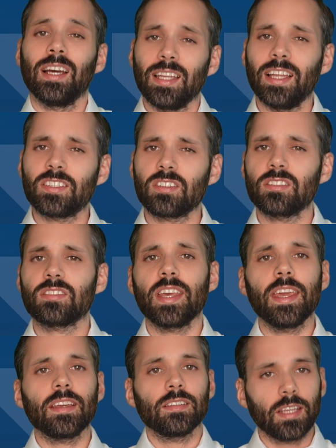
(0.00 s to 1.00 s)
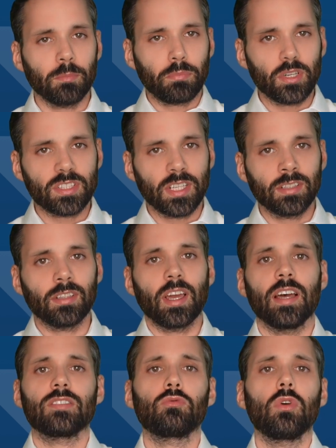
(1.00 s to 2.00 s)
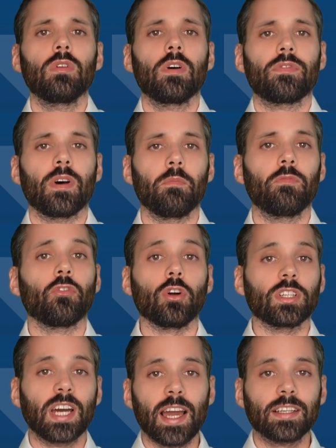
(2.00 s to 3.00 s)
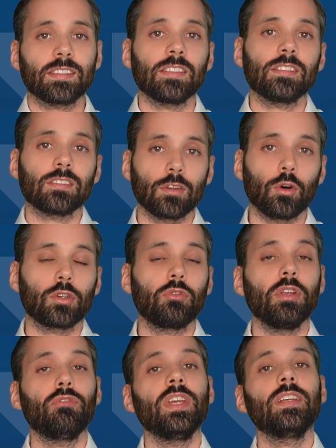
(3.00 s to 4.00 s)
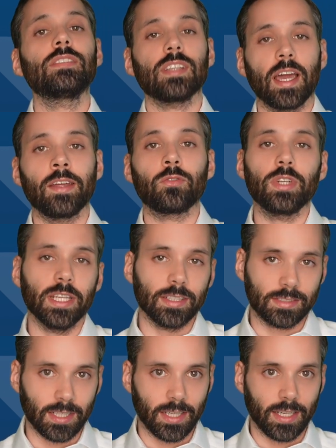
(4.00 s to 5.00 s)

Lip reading: Let's just take 10% as a rule of thumb for taxes, notary fees and real estate